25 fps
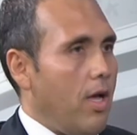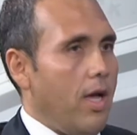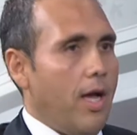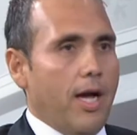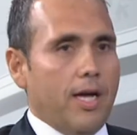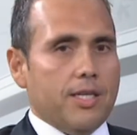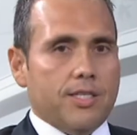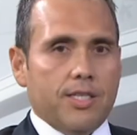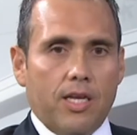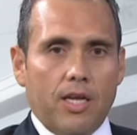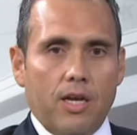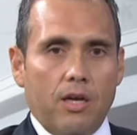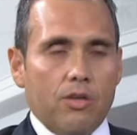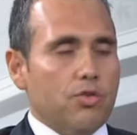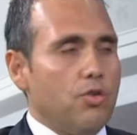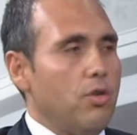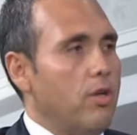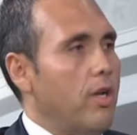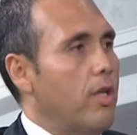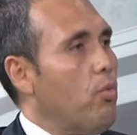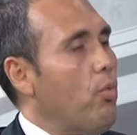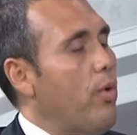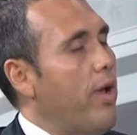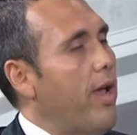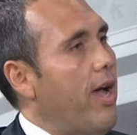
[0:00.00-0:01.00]
As a
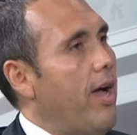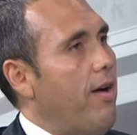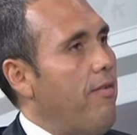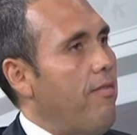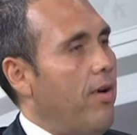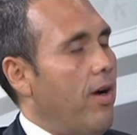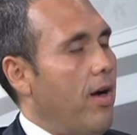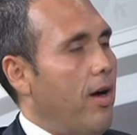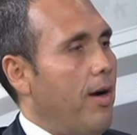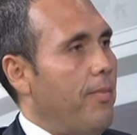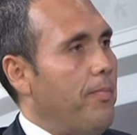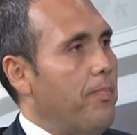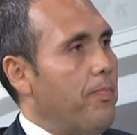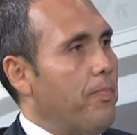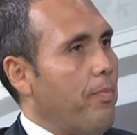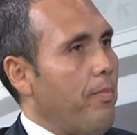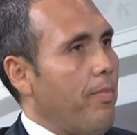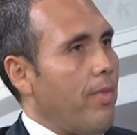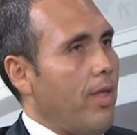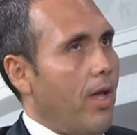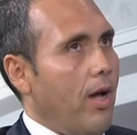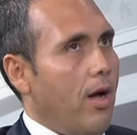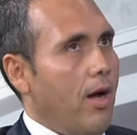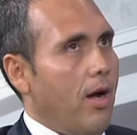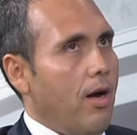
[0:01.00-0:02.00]
consulate, we have
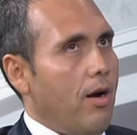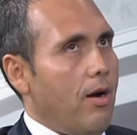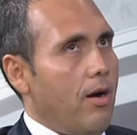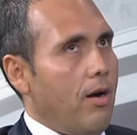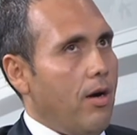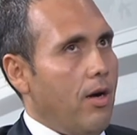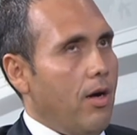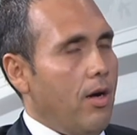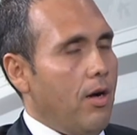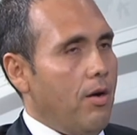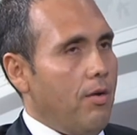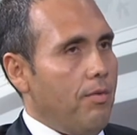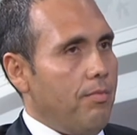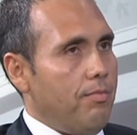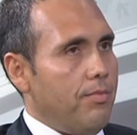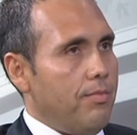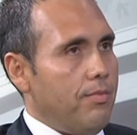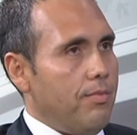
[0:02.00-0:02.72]
our